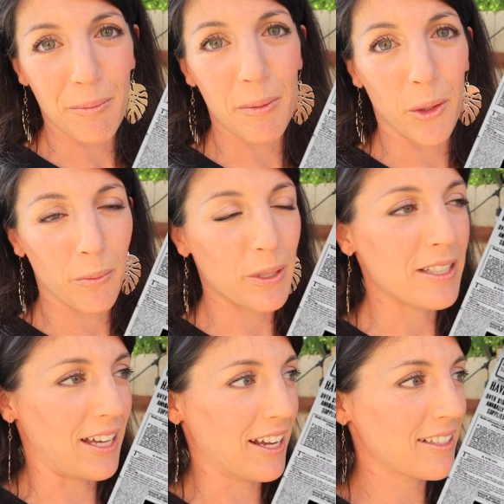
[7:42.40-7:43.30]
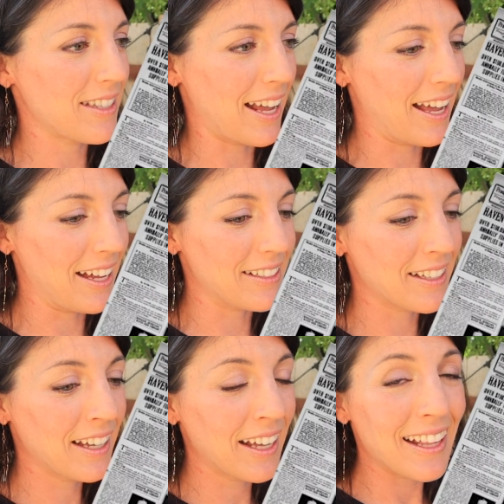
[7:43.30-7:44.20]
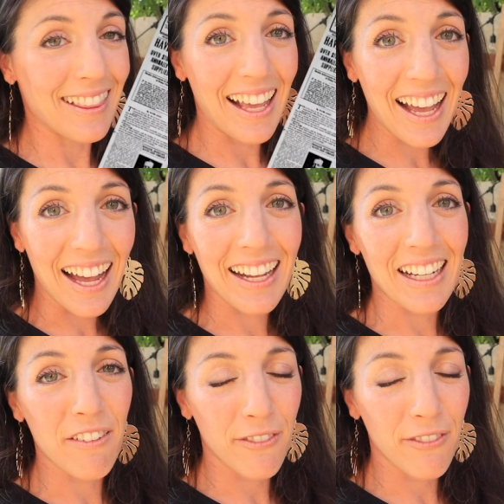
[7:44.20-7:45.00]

to be more precise. And they had a